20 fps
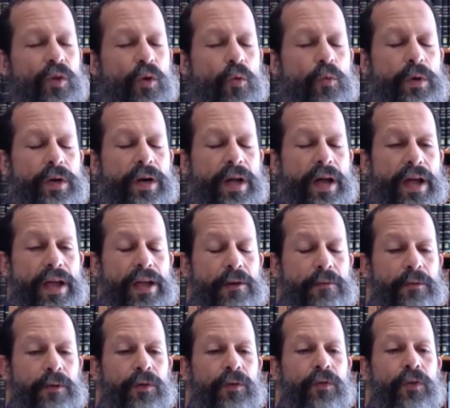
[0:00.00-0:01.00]
we're
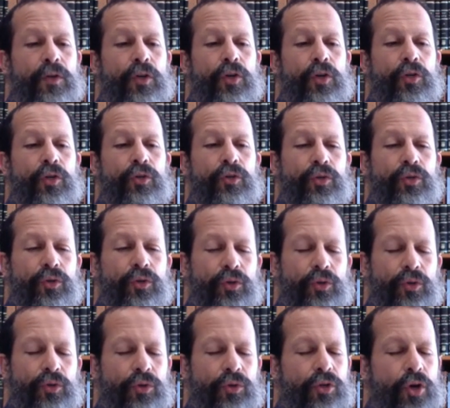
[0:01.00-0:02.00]
able
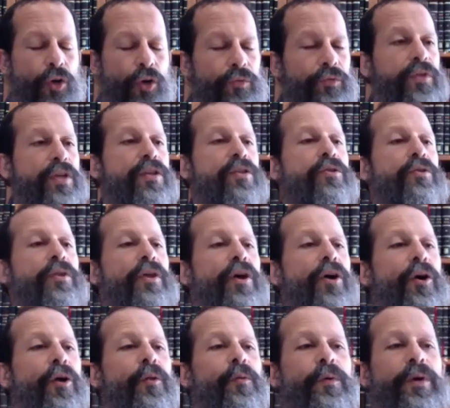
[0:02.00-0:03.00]
to continue the
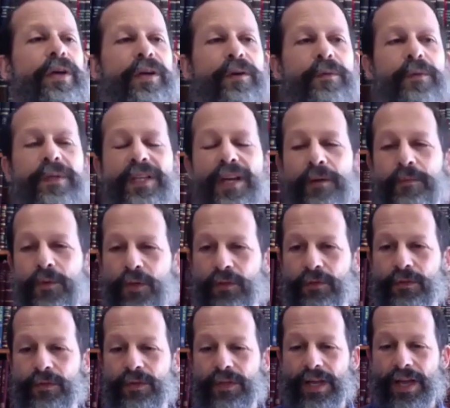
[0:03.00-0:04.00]
whole week with that
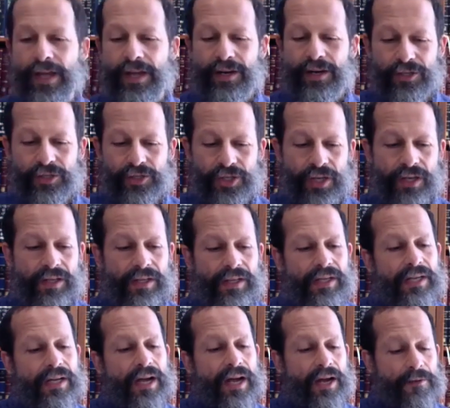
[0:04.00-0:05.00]
beautiful energy.
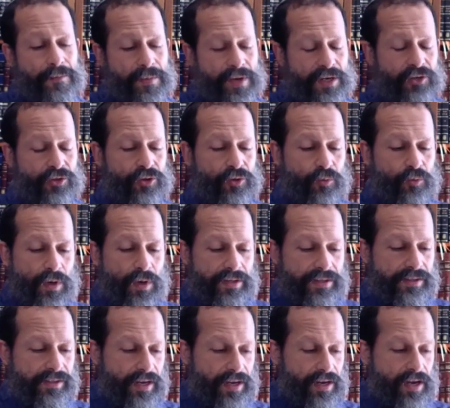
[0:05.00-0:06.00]
I mentioned
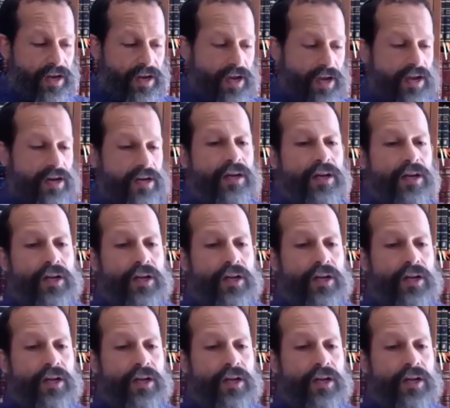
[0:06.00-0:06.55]
once again,